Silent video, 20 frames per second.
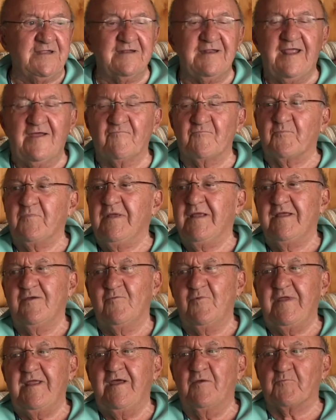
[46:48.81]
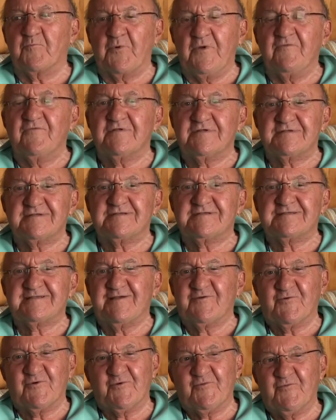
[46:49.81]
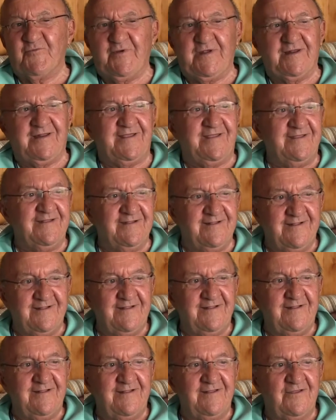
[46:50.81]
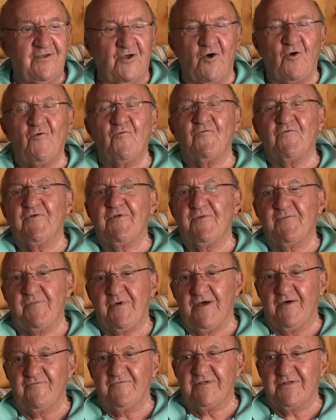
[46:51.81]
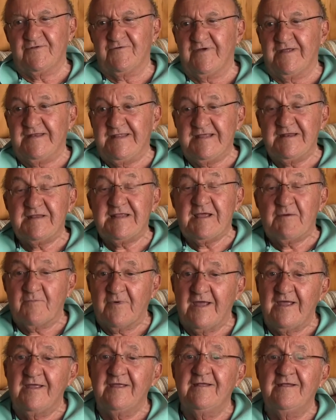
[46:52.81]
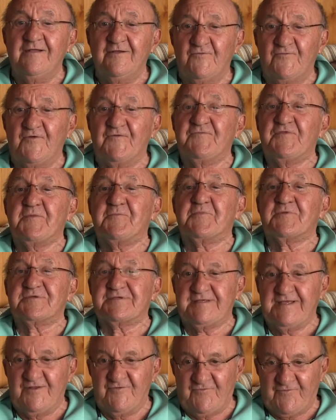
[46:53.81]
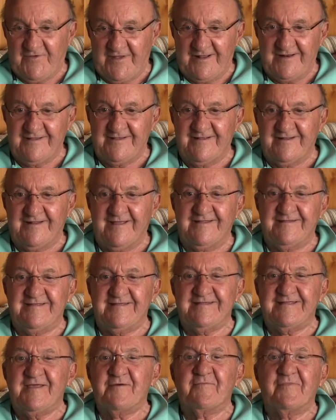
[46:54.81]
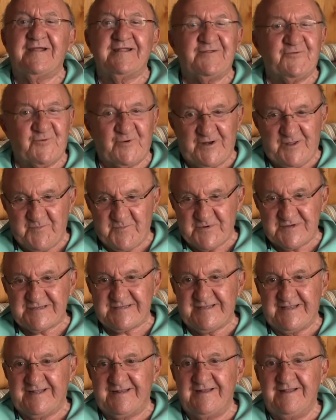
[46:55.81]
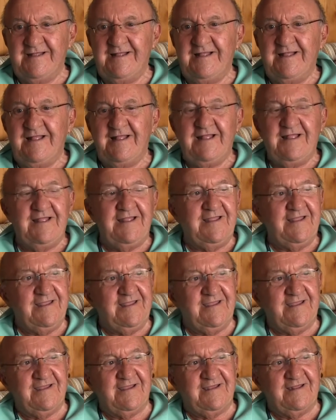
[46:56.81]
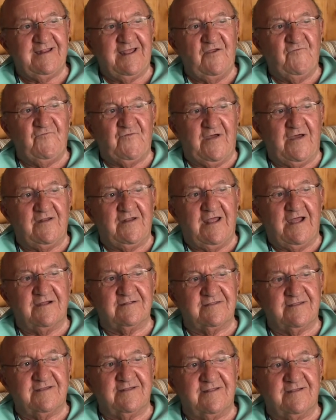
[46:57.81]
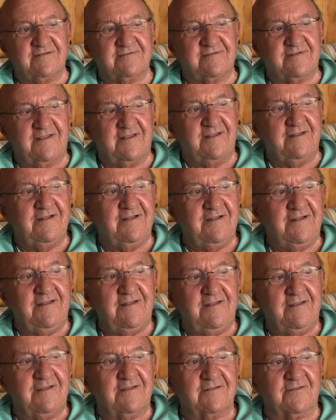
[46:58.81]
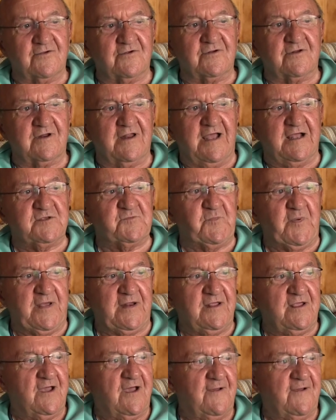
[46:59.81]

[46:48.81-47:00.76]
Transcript: did have we had privileges that were really over and above. You know, I did get my 50% finally, and I did get my 20%. And I found out that as a third class petty